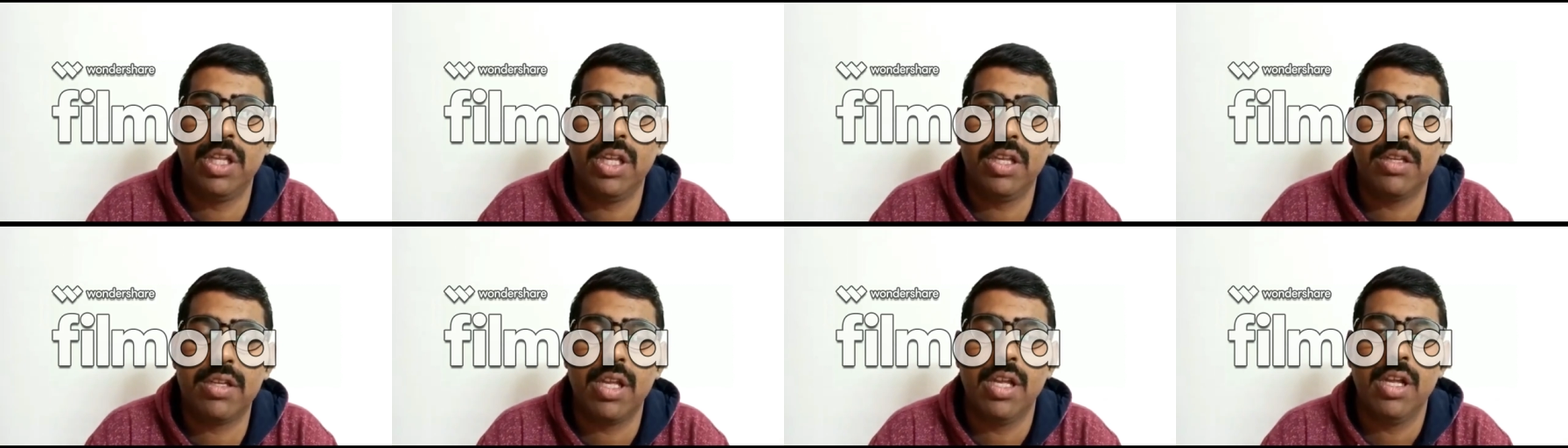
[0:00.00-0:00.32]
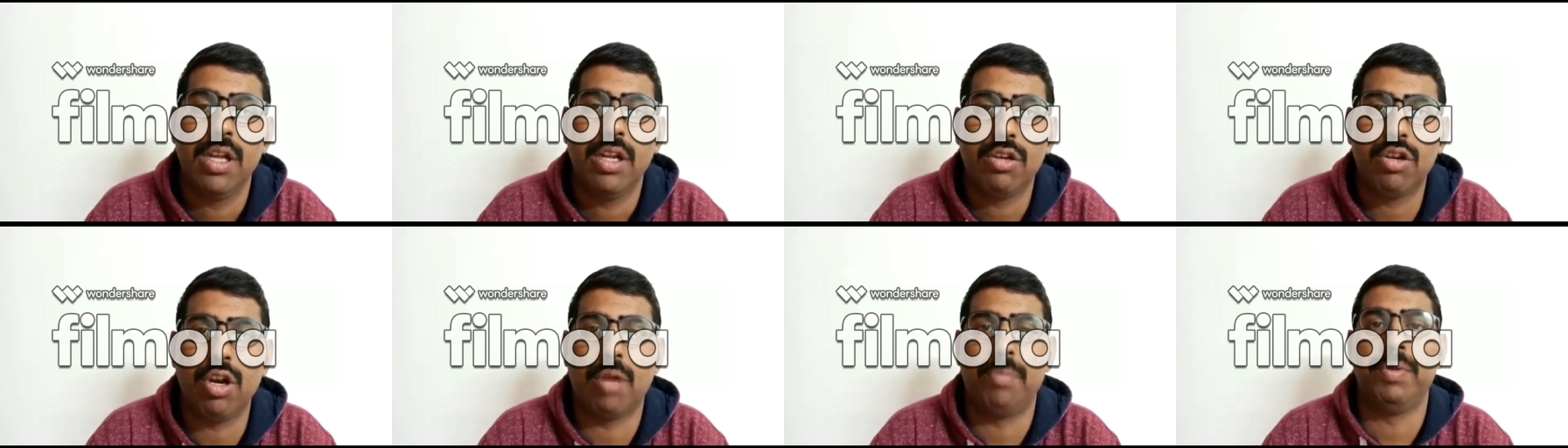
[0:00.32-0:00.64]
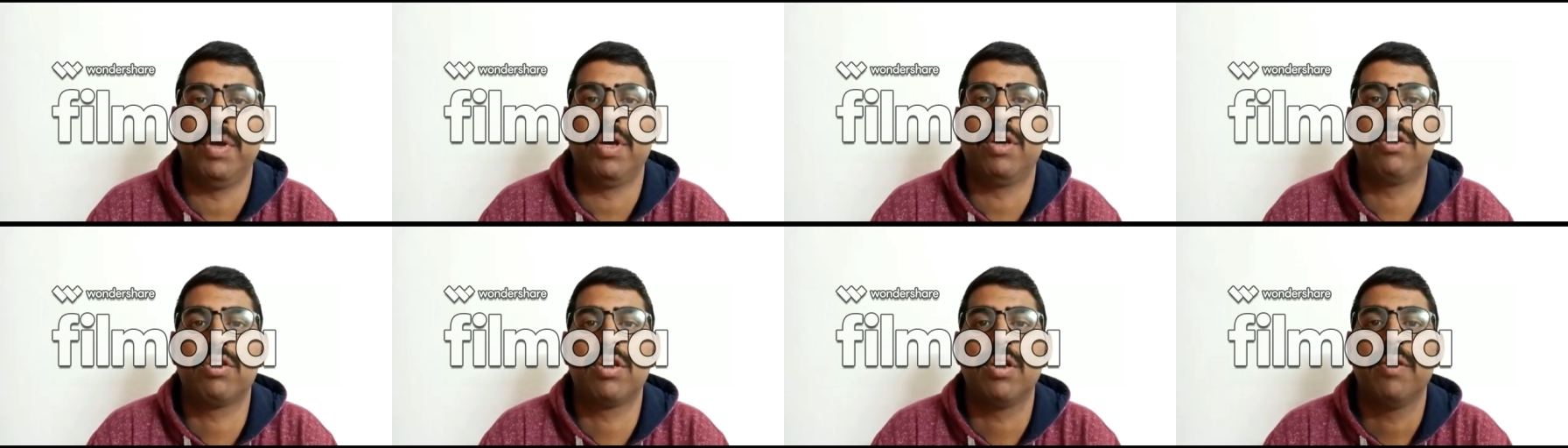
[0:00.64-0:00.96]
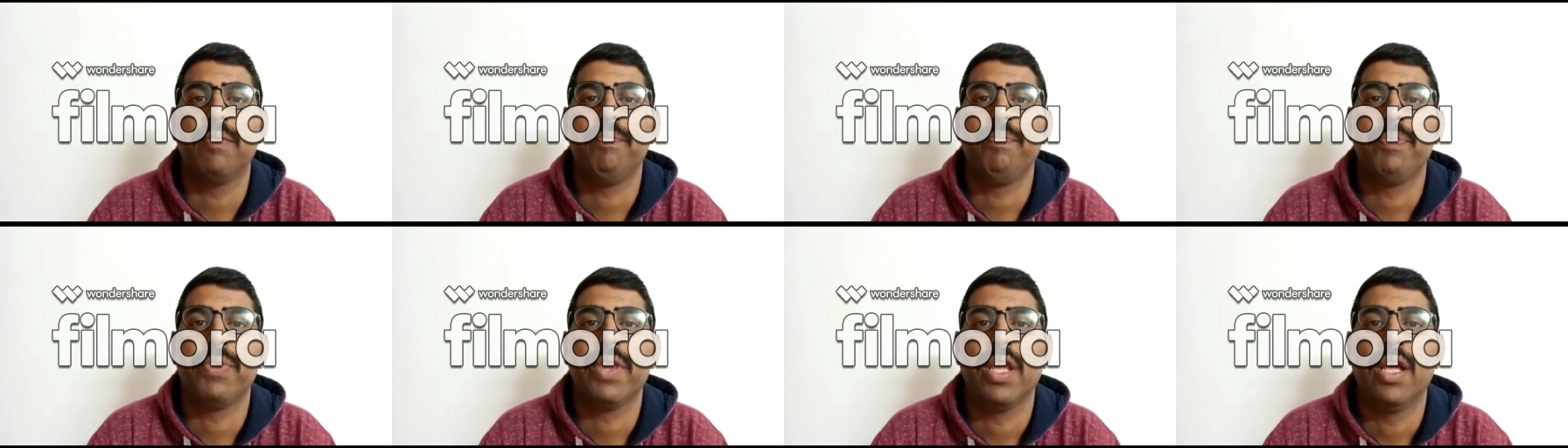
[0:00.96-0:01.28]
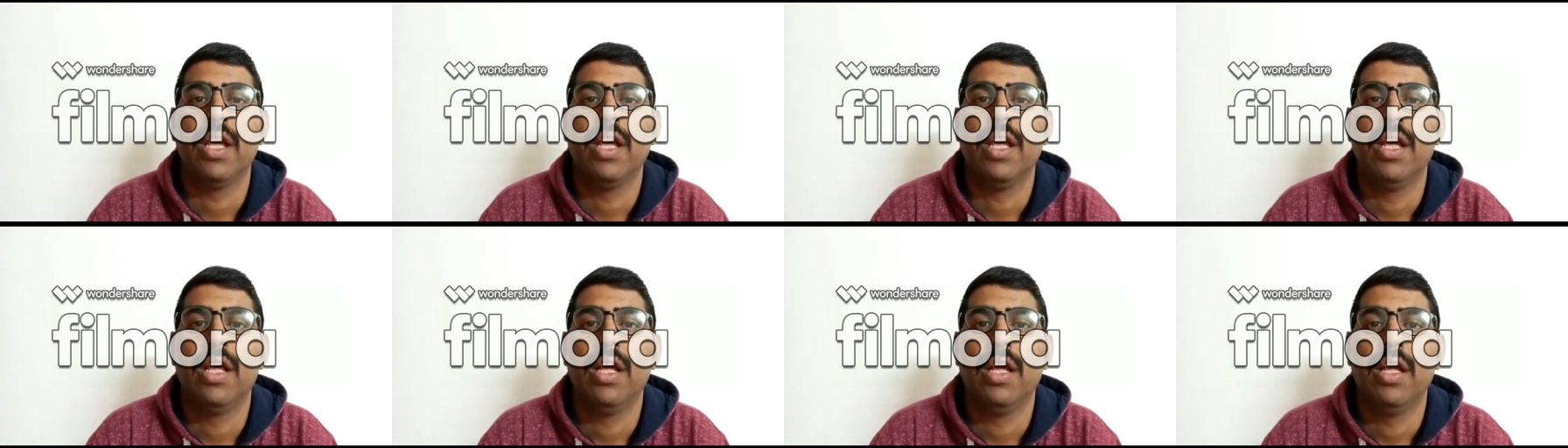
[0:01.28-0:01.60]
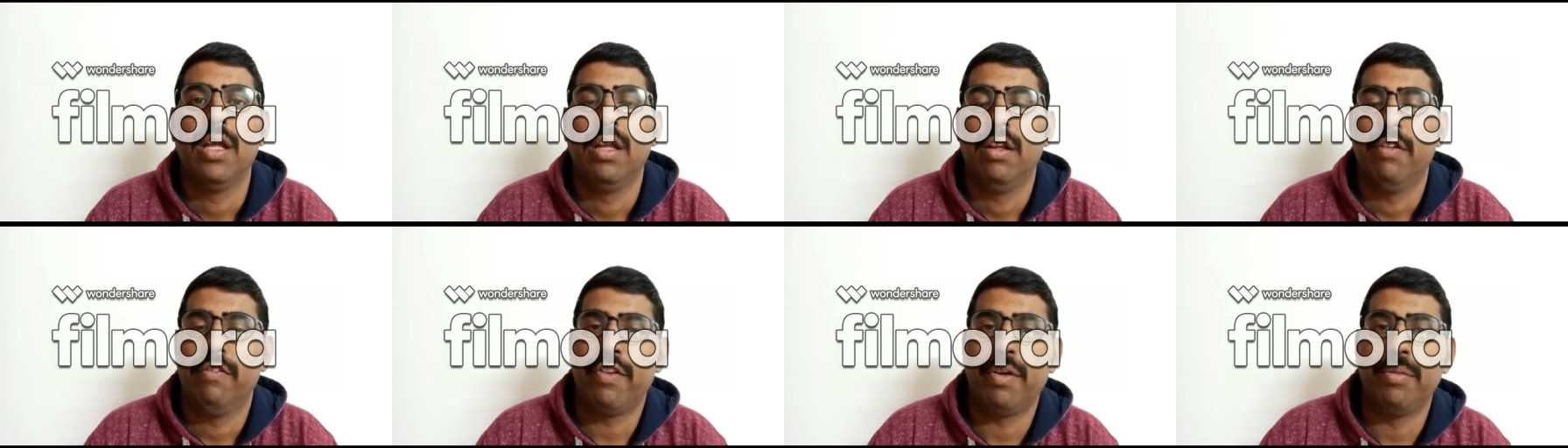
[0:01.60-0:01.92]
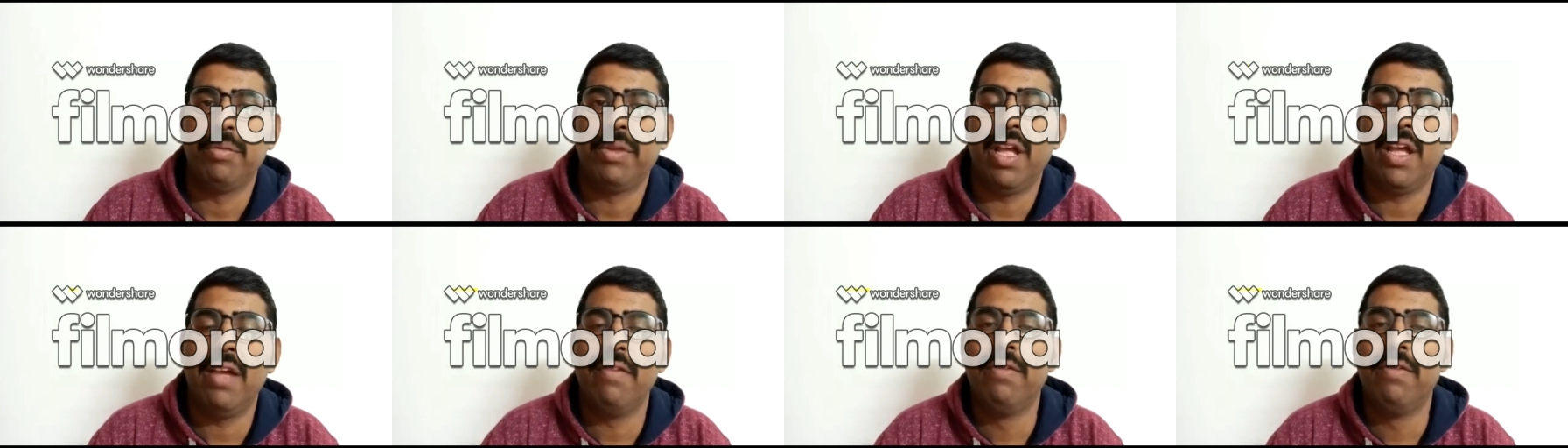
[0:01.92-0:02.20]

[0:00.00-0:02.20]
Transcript: these topics from the